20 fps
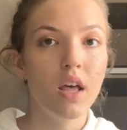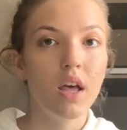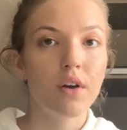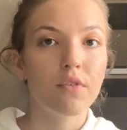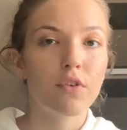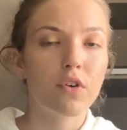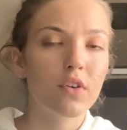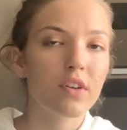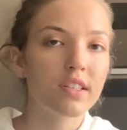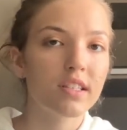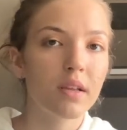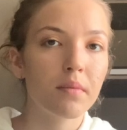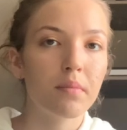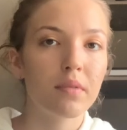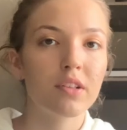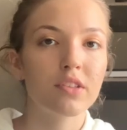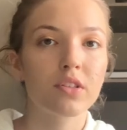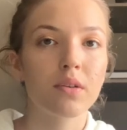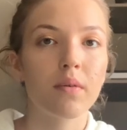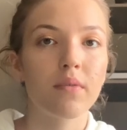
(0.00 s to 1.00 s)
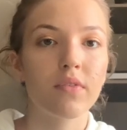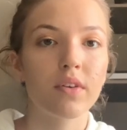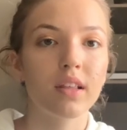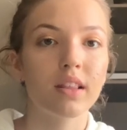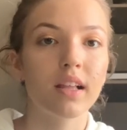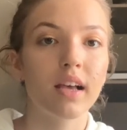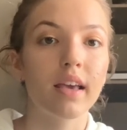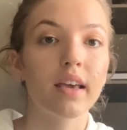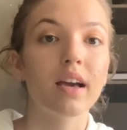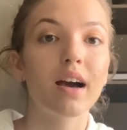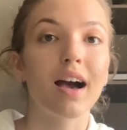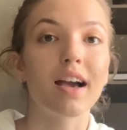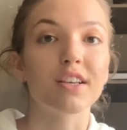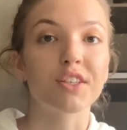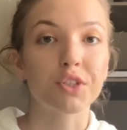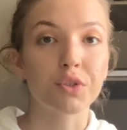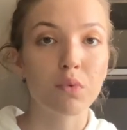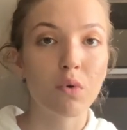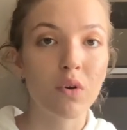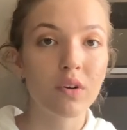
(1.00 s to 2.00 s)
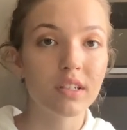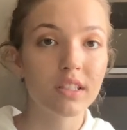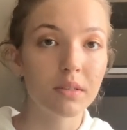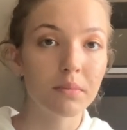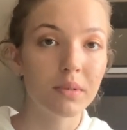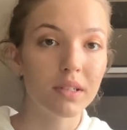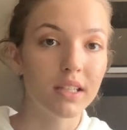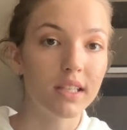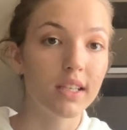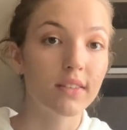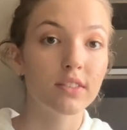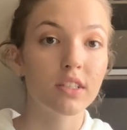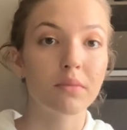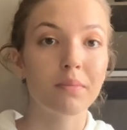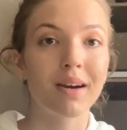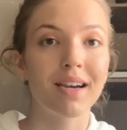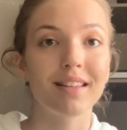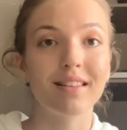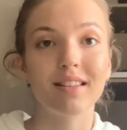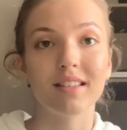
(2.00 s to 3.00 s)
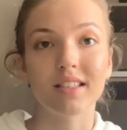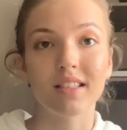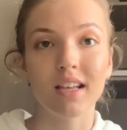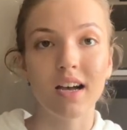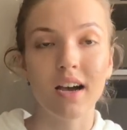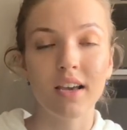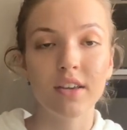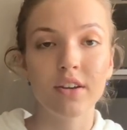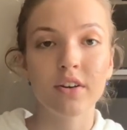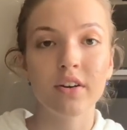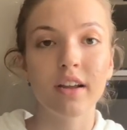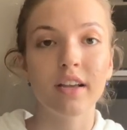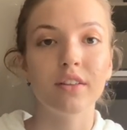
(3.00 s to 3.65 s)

For example, something like, "I strongly believe that my desire